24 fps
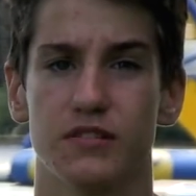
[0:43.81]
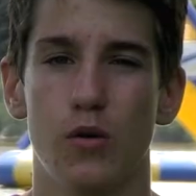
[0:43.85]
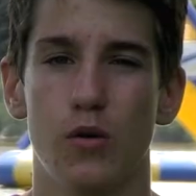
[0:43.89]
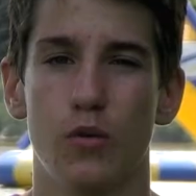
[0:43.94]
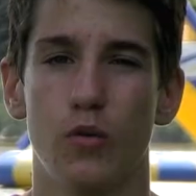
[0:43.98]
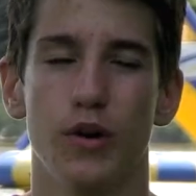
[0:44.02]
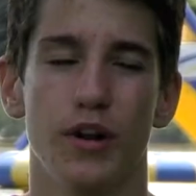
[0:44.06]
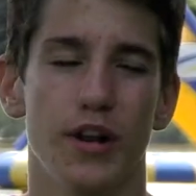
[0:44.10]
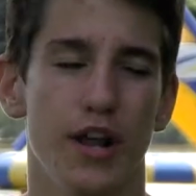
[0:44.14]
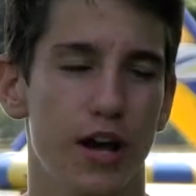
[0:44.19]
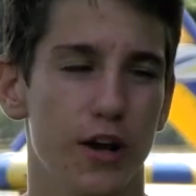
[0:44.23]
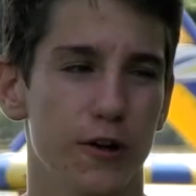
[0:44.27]

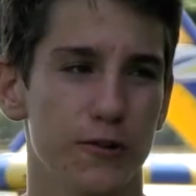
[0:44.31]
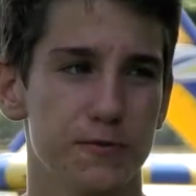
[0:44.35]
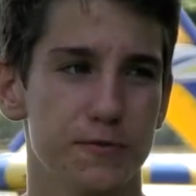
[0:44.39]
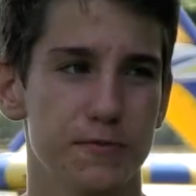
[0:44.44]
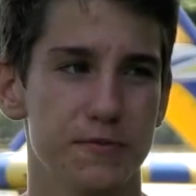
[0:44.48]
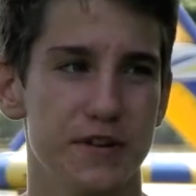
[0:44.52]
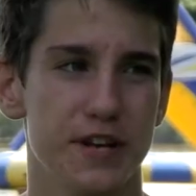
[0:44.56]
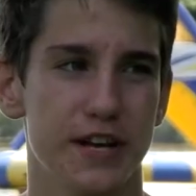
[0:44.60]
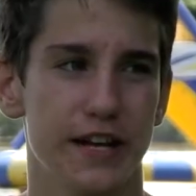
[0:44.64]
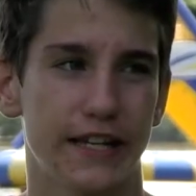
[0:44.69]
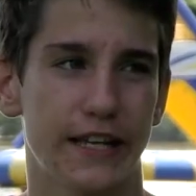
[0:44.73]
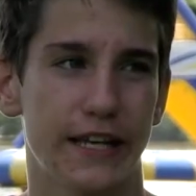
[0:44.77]
What helps
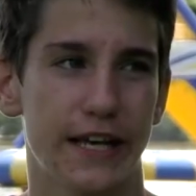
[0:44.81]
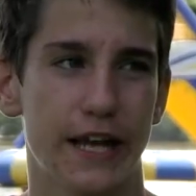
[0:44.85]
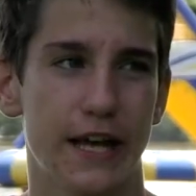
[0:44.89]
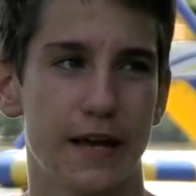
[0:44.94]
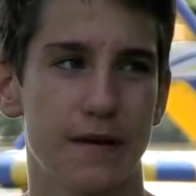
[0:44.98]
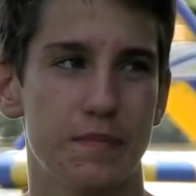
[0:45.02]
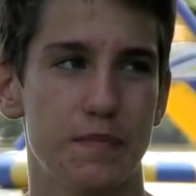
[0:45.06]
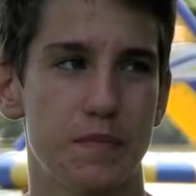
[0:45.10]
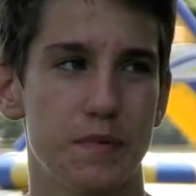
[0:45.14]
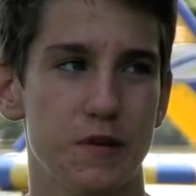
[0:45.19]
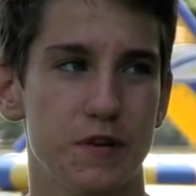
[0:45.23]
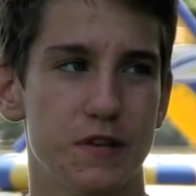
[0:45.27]
me at
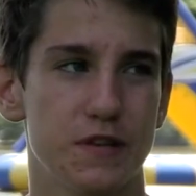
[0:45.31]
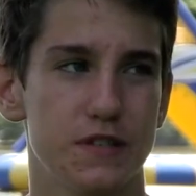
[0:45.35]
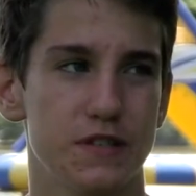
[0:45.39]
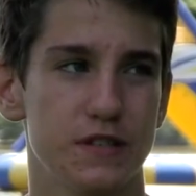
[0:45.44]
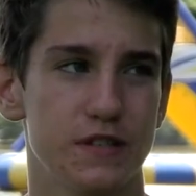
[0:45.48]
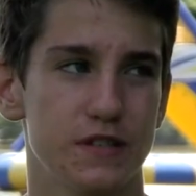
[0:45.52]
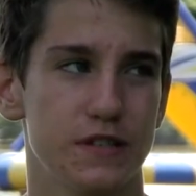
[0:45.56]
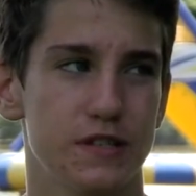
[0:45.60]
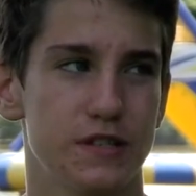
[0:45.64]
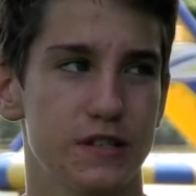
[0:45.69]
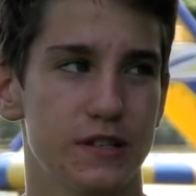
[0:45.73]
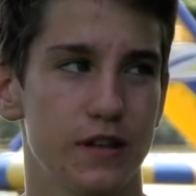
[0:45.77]
camp
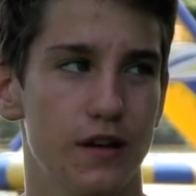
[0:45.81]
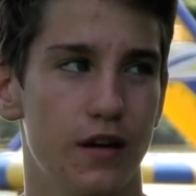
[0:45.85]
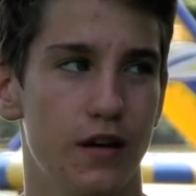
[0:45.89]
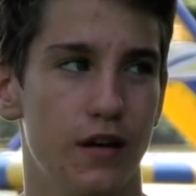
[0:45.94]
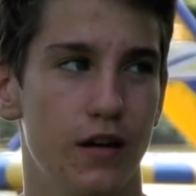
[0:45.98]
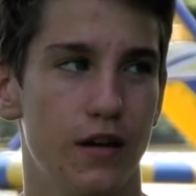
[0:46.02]
is